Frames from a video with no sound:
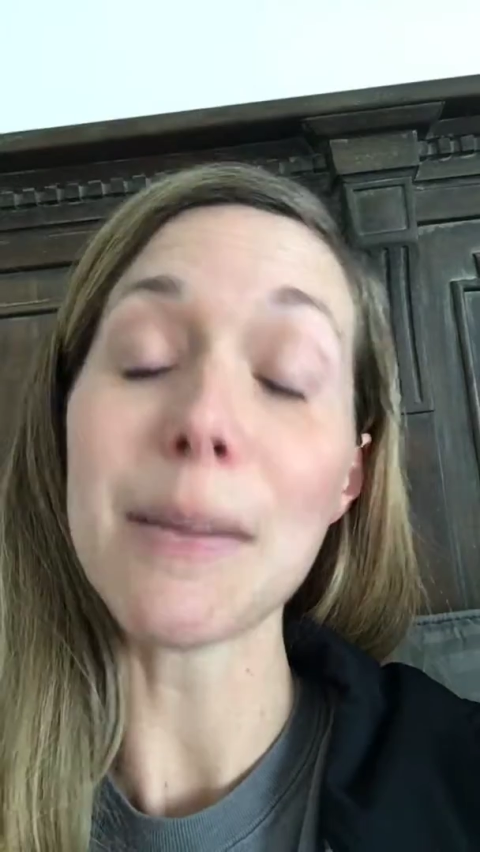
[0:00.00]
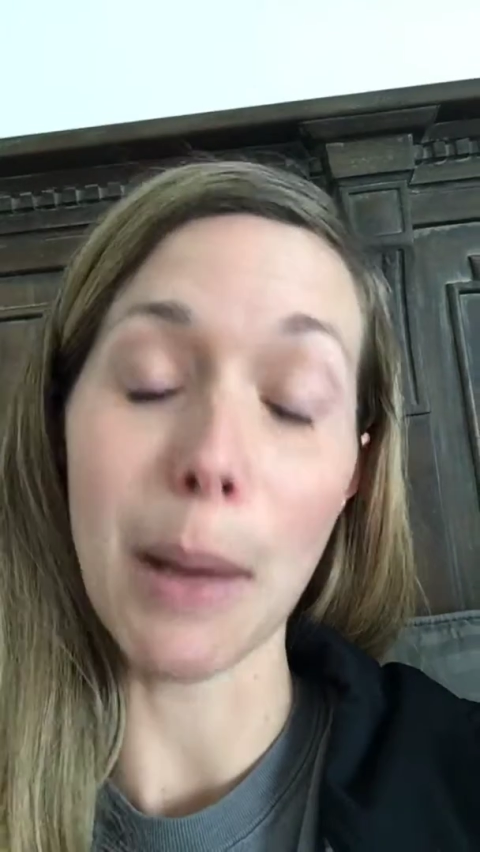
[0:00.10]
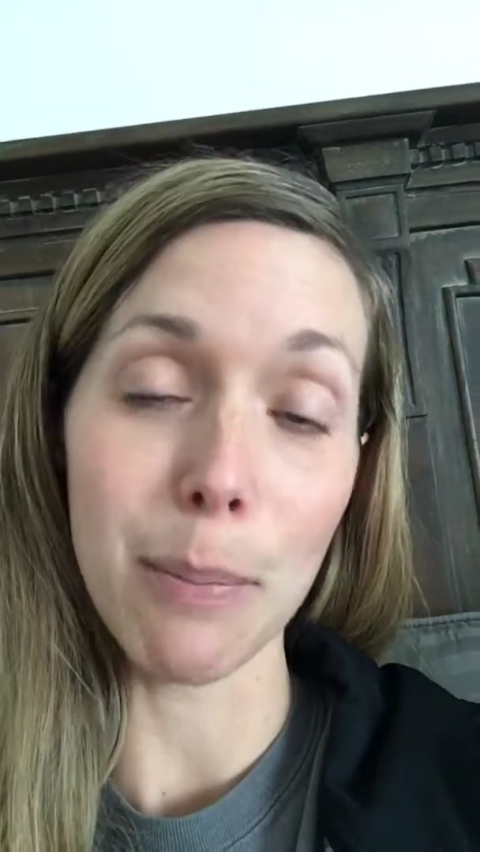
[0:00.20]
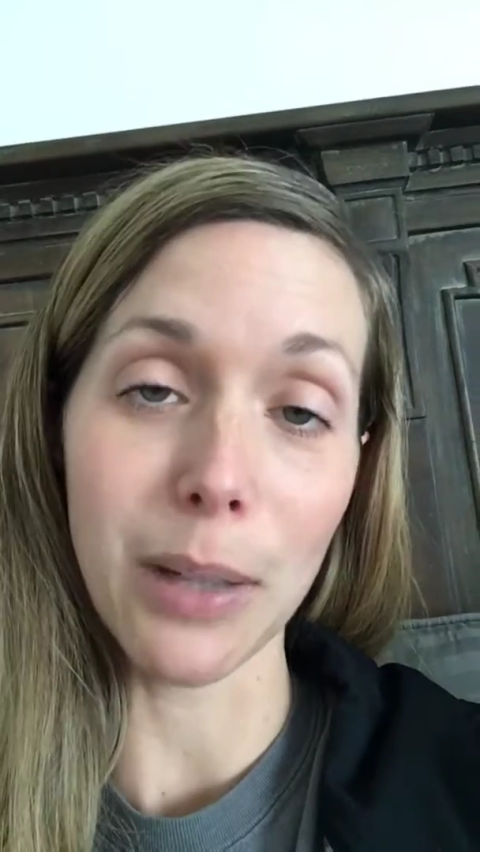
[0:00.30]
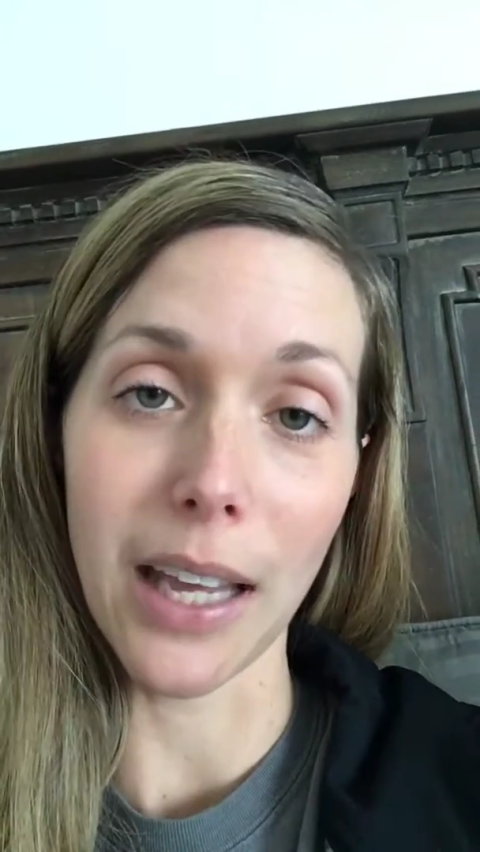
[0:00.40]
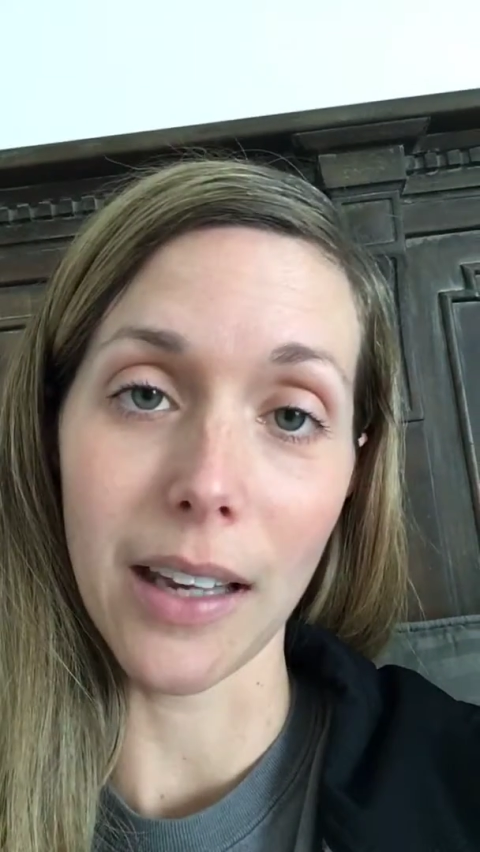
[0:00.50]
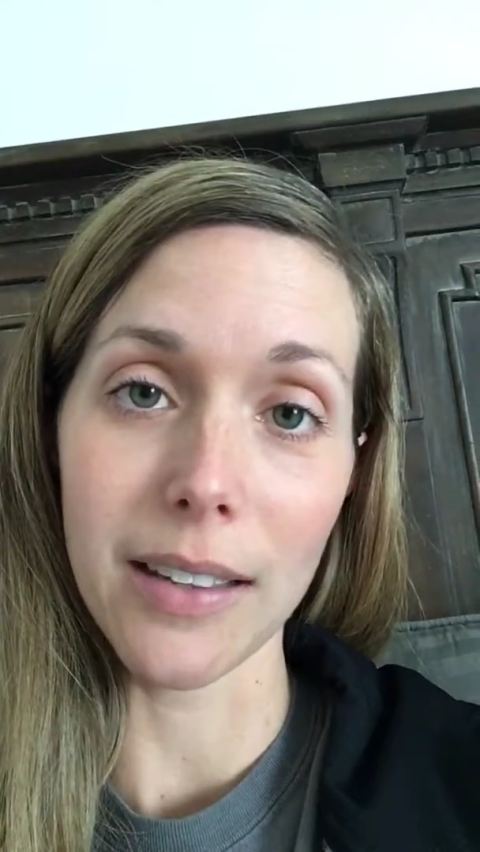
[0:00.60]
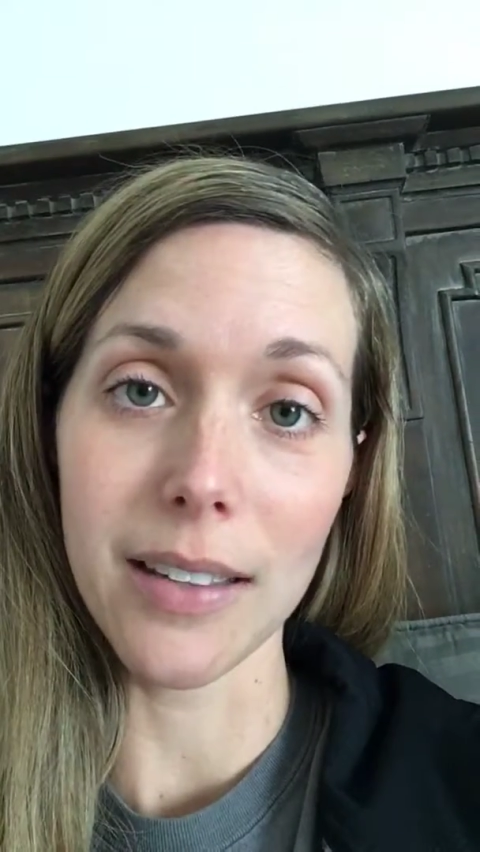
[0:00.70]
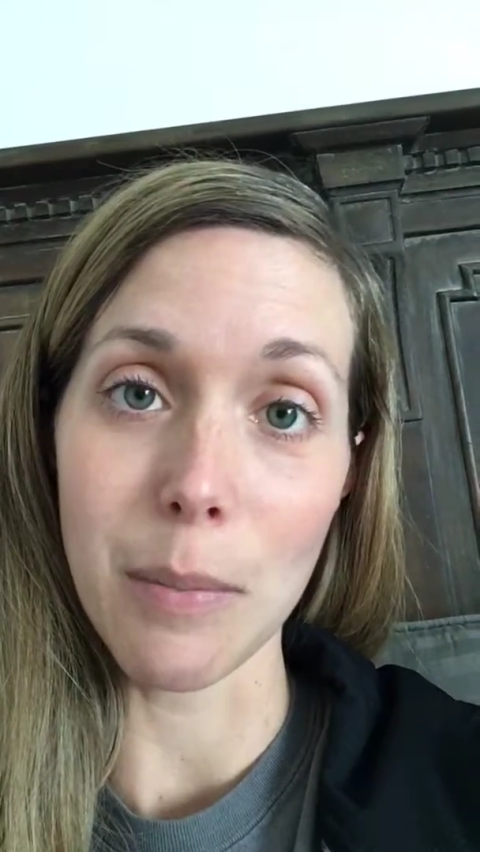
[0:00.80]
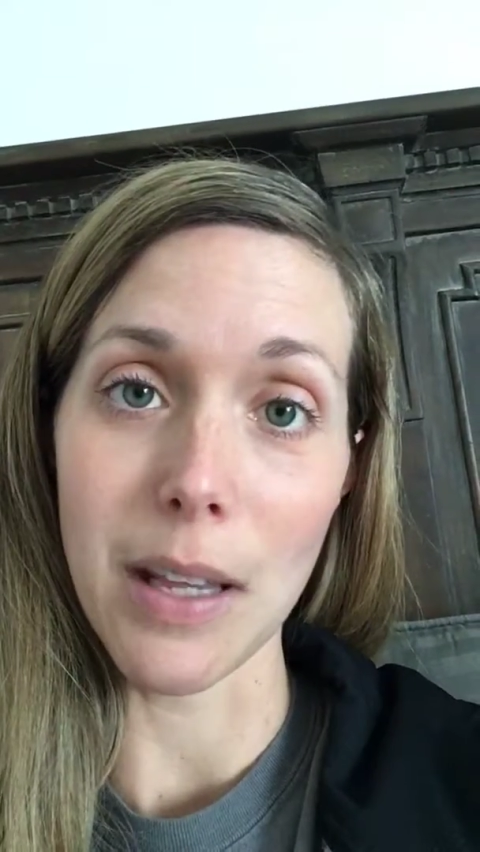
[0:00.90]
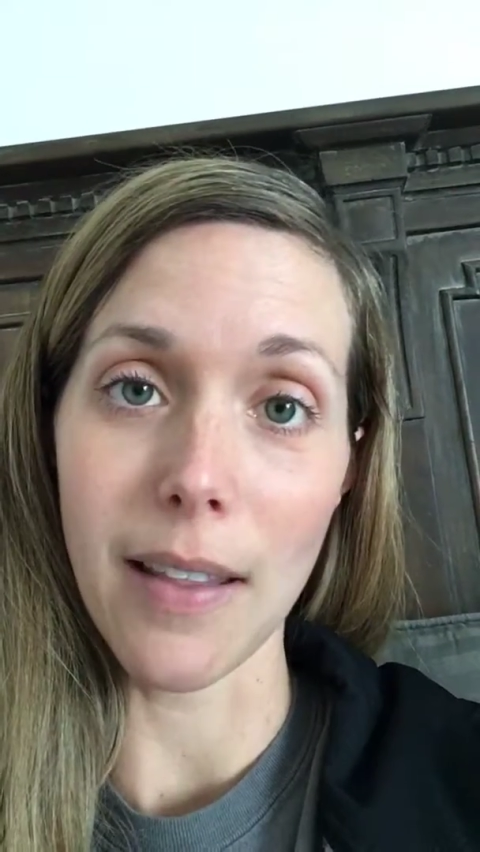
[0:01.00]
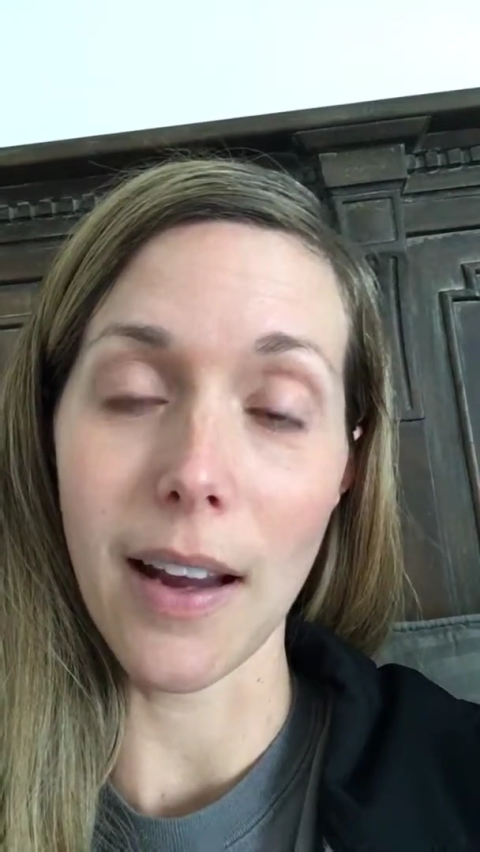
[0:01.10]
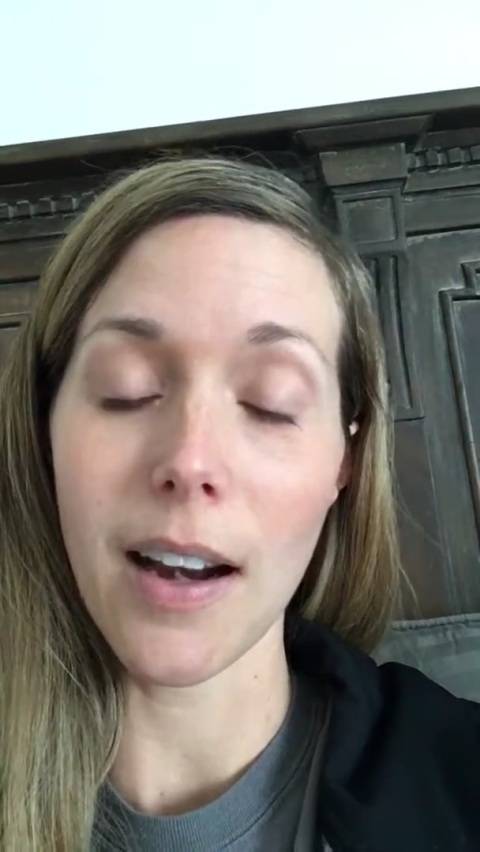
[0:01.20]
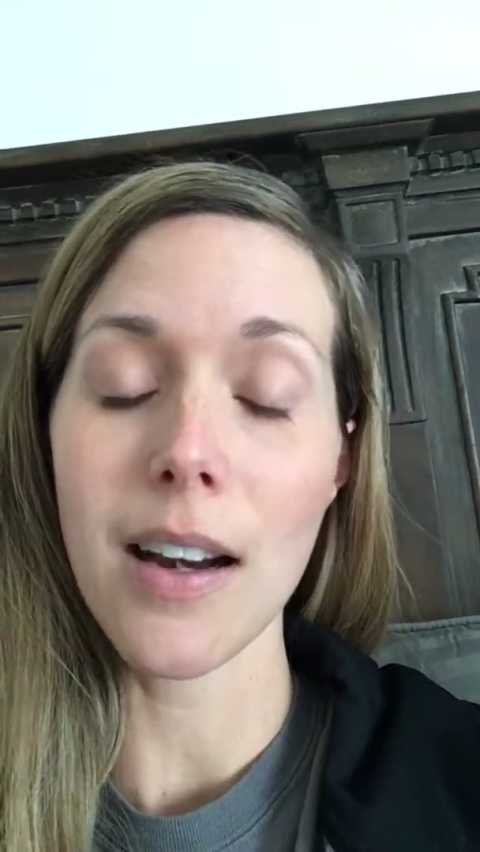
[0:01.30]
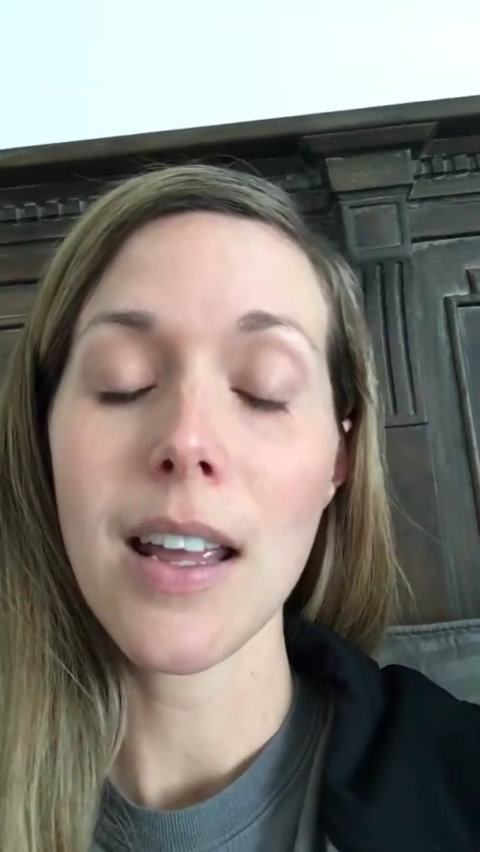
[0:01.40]
my plan to be
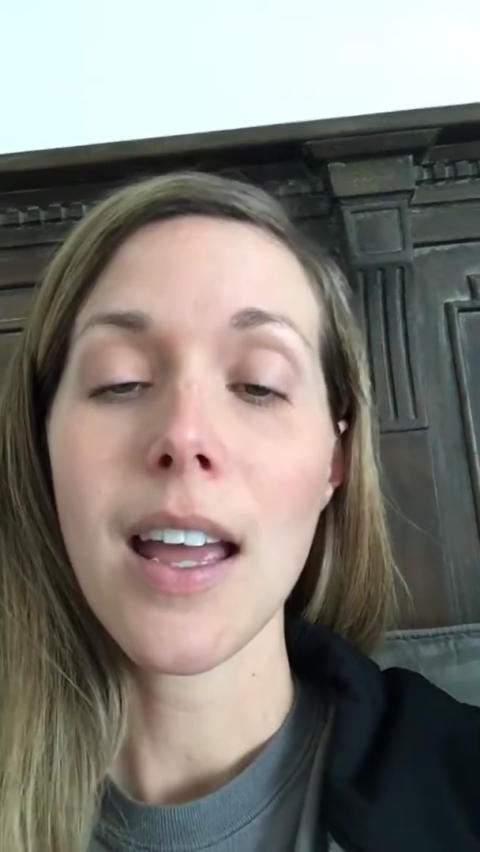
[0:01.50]
there,